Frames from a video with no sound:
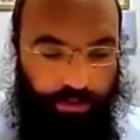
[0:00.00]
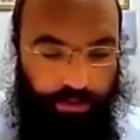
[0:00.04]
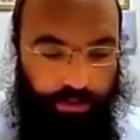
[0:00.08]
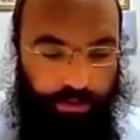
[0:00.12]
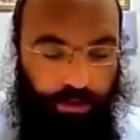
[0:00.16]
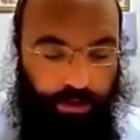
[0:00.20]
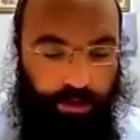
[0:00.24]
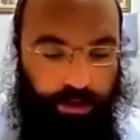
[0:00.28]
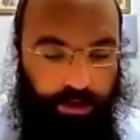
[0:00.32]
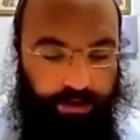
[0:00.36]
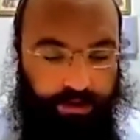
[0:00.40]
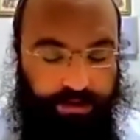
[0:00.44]

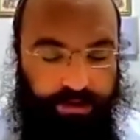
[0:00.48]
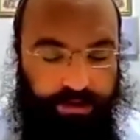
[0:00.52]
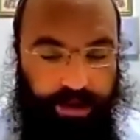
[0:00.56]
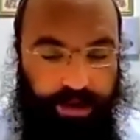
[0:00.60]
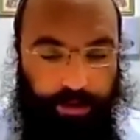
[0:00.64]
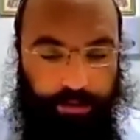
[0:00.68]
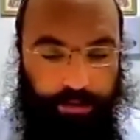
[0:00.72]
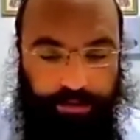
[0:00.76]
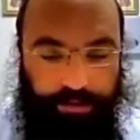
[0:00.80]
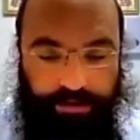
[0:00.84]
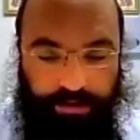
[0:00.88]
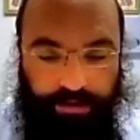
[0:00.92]
Okay, so
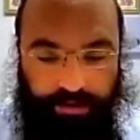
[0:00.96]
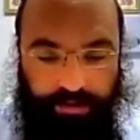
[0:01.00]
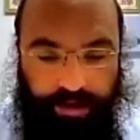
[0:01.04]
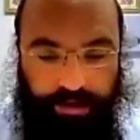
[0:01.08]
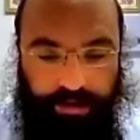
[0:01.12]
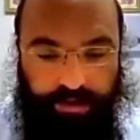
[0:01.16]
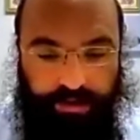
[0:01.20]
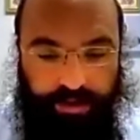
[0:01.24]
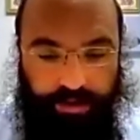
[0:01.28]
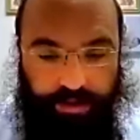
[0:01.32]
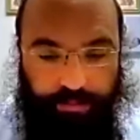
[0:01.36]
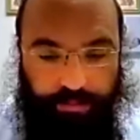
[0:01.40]
that was the
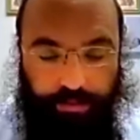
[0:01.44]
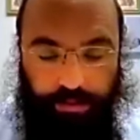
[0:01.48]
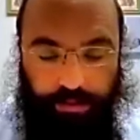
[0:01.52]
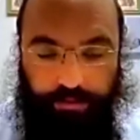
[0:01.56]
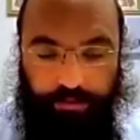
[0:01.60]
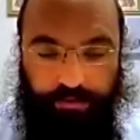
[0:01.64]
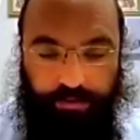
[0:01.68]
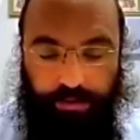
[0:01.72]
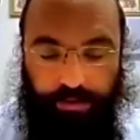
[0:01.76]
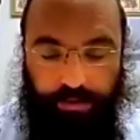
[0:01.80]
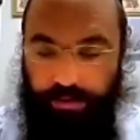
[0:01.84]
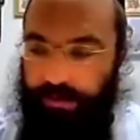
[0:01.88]
Rashi, a
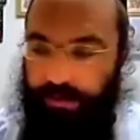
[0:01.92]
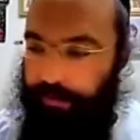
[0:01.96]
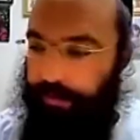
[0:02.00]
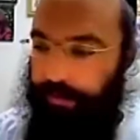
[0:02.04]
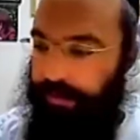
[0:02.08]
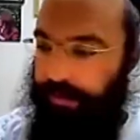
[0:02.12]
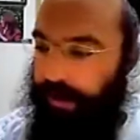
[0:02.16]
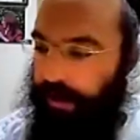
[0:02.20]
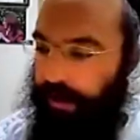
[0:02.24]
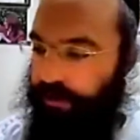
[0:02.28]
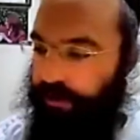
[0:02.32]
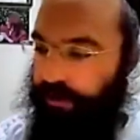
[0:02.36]
beautiful
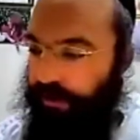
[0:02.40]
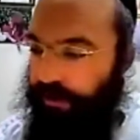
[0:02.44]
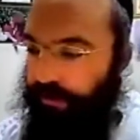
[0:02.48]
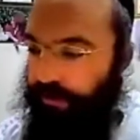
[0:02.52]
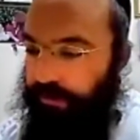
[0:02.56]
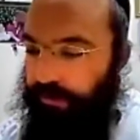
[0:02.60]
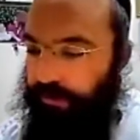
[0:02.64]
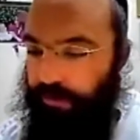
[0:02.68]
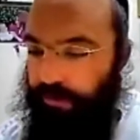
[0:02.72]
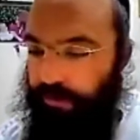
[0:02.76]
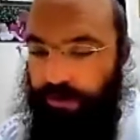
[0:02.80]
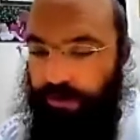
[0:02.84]
interpretation.
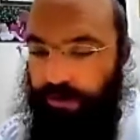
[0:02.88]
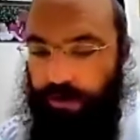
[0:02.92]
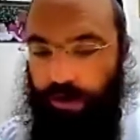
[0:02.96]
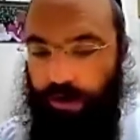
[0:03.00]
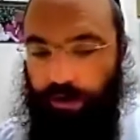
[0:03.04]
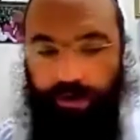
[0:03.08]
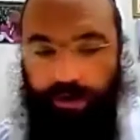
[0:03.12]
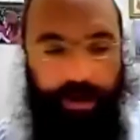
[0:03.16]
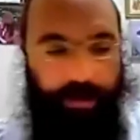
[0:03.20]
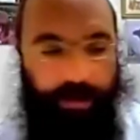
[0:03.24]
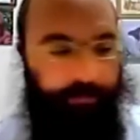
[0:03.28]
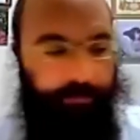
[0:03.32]

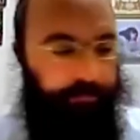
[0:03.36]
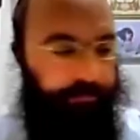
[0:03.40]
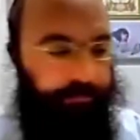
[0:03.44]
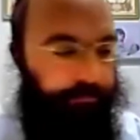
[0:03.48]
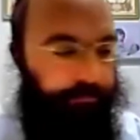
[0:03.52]
Okay.